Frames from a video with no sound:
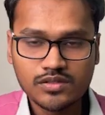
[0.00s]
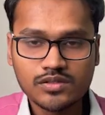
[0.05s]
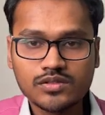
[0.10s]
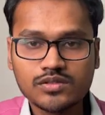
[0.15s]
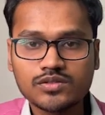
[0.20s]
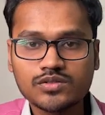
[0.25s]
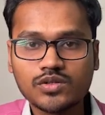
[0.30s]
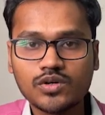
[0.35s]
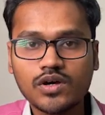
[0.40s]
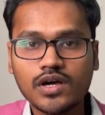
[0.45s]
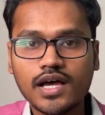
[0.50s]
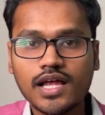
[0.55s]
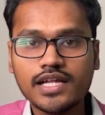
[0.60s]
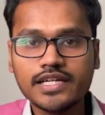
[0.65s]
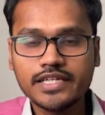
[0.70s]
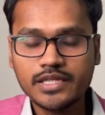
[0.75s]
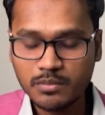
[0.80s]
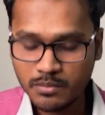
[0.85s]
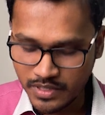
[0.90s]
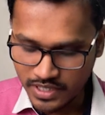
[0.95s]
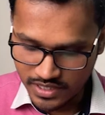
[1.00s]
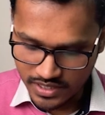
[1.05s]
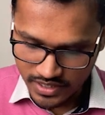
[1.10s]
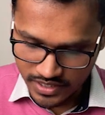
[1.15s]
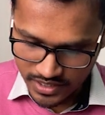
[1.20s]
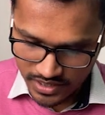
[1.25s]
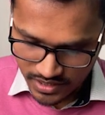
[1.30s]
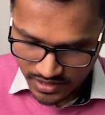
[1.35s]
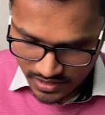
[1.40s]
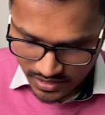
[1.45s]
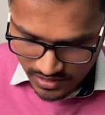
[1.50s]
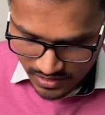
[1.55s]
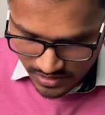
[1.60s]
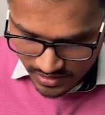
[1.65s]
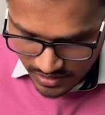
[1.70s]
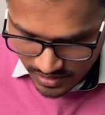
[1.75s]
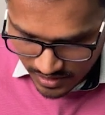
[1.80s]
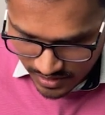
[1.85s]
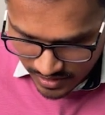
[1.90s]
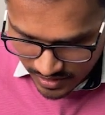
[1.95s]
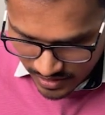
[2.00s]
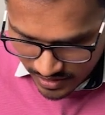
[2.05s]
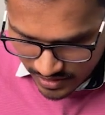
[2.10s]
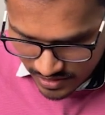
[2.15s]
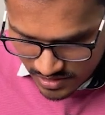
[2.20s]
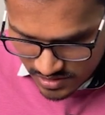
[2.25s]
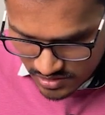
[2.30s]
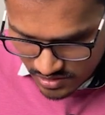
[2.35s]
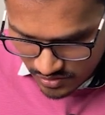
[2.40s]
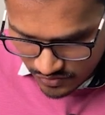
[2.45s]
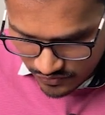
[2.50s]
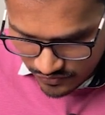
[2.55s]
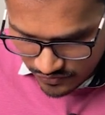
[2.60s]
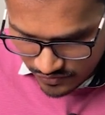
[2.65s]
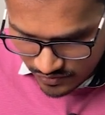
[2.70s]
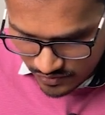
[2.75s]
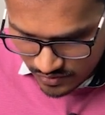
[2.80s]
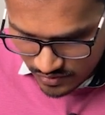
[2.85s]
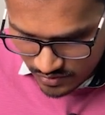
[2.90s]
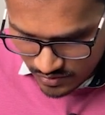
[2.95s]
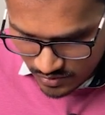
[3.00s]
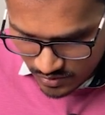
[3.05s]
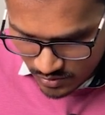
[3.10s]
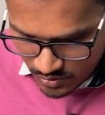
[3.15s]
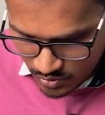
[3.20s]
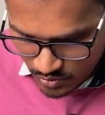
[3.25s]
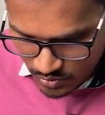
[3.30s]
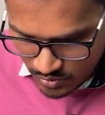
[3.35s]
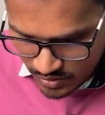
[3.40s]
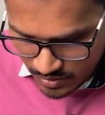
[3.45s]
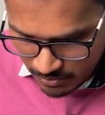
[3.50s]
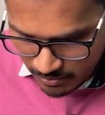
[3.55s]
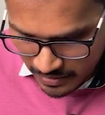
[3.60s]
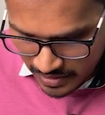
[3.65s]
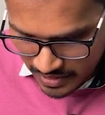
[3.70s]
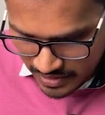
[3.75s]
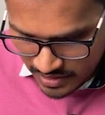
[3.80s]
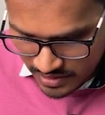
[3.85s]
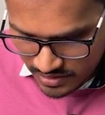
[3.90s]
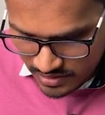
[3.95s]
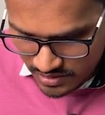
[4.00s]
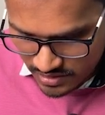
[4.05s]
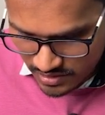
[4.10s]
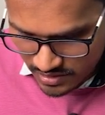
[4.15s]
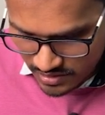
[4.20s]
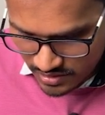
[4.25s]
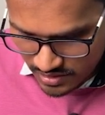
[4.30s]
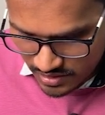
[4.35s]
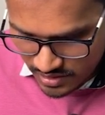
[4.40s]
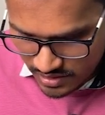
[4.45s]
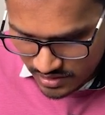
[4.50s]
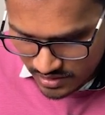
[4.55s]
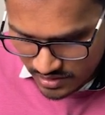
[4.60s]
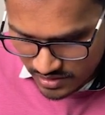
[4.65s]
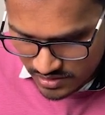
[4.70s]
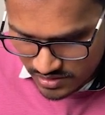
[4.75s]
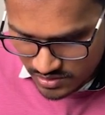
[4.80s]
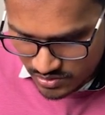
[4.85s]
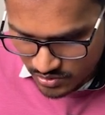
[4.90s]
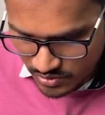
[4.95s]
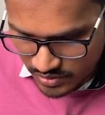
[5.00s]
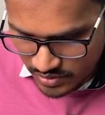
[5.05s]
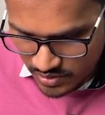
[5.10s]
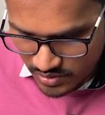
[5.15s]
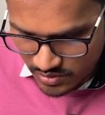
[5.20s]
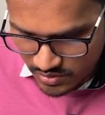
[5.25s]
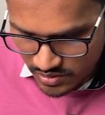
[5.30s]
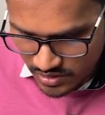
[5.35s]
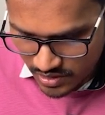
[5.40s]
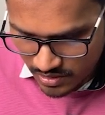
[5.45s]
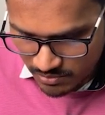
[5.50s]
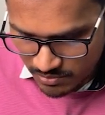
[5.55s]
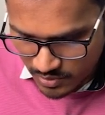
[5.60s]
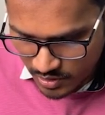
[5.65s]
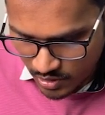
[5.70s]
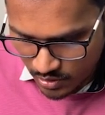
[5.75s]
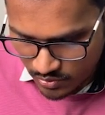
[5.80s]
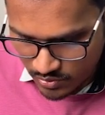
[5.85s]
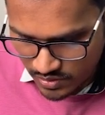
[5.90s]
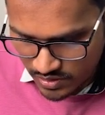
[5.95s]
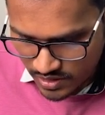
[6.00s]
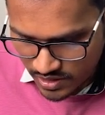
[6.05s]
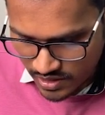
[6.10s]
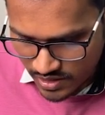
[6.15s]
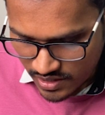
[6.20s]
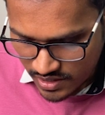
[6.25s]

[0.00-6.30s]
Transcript: So ultimately, the release of glutamate is going to come down.